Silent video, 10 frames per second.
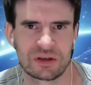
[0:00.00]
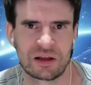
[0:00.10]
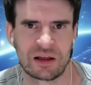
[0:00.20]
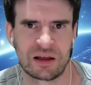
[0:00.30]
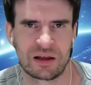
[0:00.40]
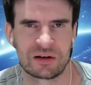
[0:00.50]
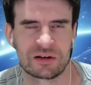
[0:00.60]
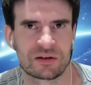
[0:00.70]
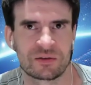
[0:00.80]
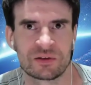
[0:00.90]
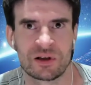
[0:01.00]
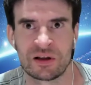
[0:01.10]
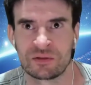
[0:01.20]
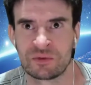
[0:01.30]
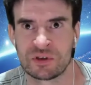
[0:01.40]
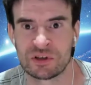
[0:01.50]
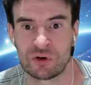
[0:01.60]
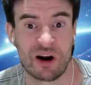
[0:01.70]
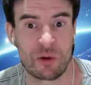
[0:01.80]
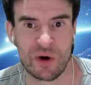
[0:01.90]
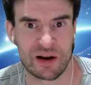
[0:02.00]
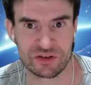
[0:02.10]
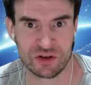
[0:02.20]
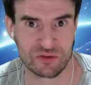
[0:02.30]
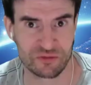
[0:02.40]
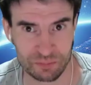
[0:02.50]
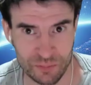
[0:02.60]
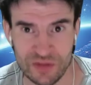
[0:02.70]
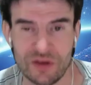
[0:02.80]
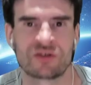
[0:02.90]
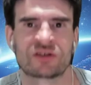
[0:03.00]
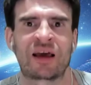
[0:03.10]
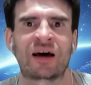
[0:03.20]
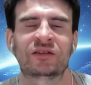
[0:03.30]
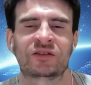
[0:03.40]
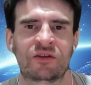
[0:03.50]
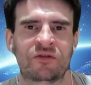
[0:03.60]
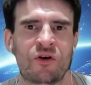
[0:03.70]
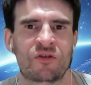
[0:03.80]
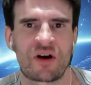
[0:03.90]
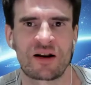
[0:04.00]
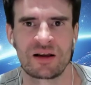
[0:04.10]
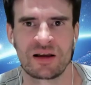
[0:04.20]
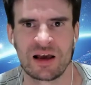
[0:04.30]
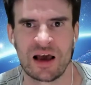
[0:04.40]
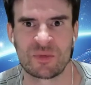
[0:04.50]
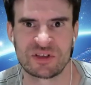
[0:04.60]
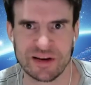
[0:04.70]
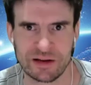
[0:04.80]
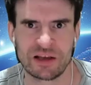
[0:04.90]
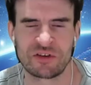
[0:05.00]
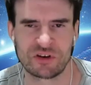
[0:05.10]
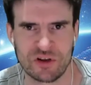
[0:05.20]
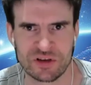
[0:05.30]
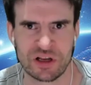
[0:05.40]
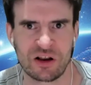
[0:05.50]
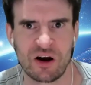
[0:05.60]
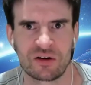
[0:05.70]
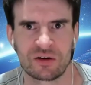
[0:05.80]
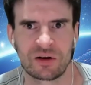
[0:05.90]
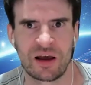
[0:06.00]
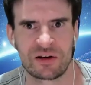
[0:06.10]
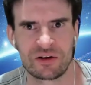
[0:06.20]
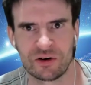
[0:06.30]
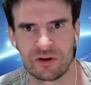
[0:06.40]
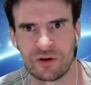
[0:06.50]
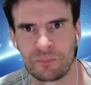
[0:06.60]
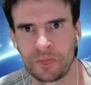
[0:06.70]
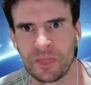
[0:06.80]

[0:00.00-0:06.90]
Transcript: And this is a great way to sort of bring those out to the forefront. And particularly if you do this a lot and you're